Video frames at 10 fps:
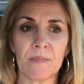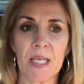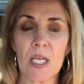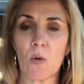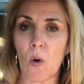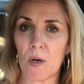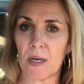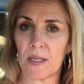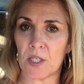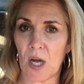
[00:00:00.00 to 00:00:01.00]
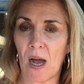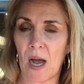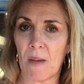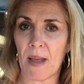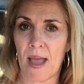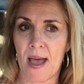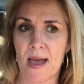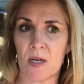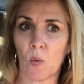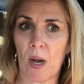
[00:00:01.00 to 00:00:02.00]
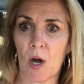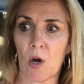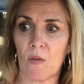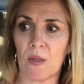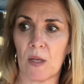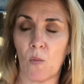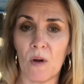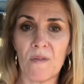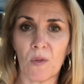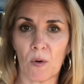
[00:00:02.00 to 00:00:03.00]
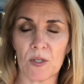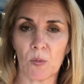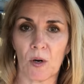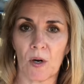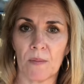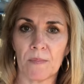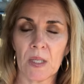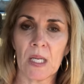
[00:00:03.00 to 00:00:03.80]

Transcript: He quoted the job, and where the wood floors were,